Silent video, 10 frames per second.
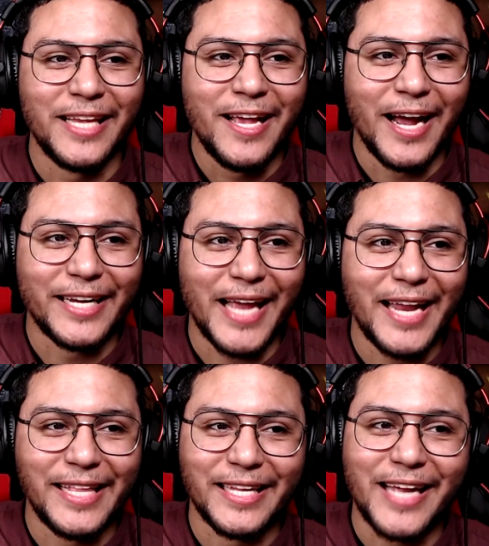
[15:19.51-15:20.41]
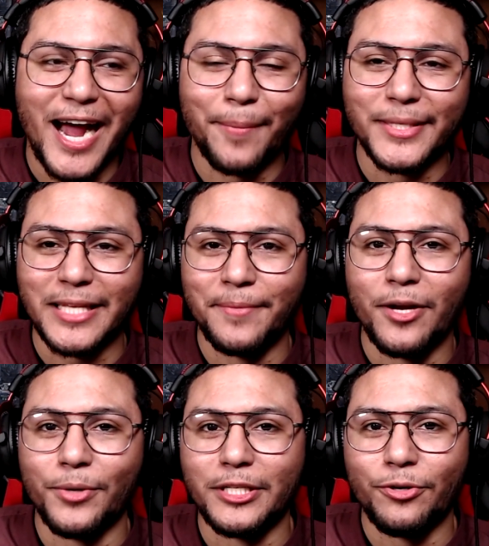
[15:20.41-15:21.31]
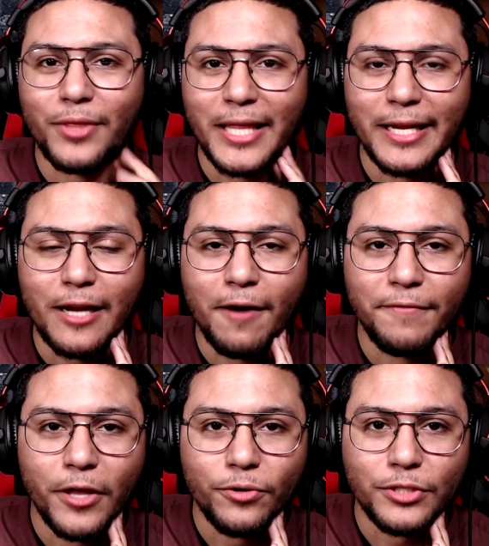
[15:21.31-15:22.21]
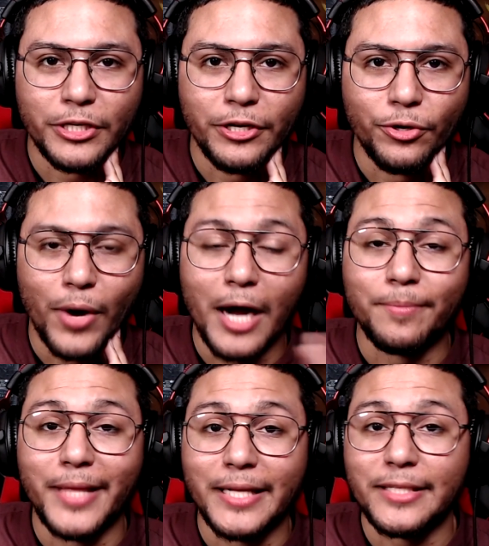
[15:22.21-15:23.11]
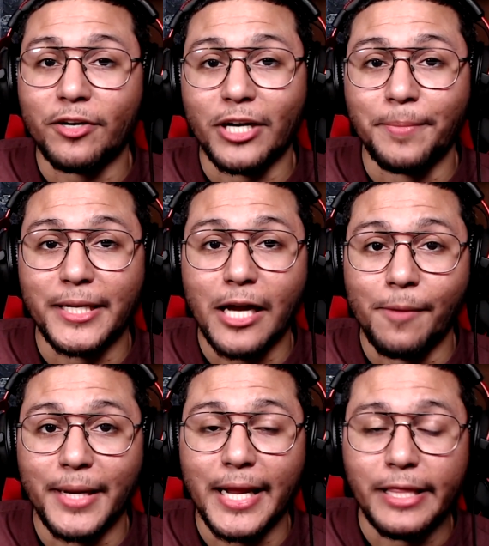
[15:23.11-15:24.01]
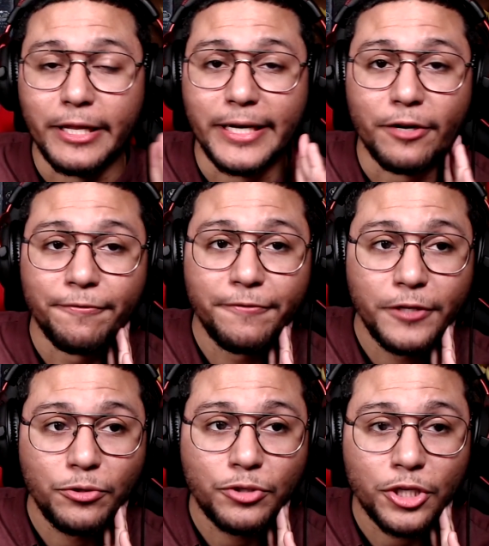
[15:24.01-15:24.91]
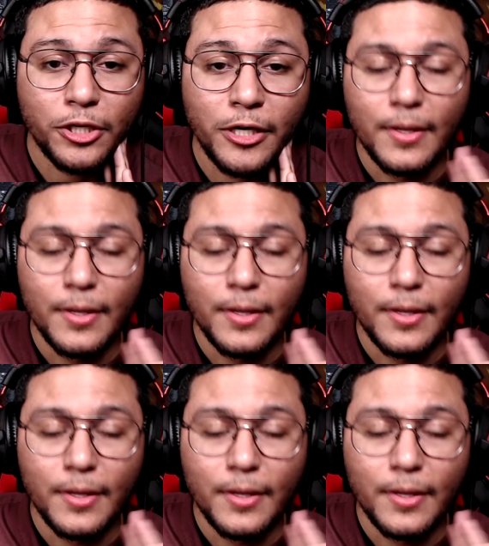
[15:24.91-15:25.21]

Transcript: Again, in the comments, let me know what you think of those new updates that are going to be coming in the near future.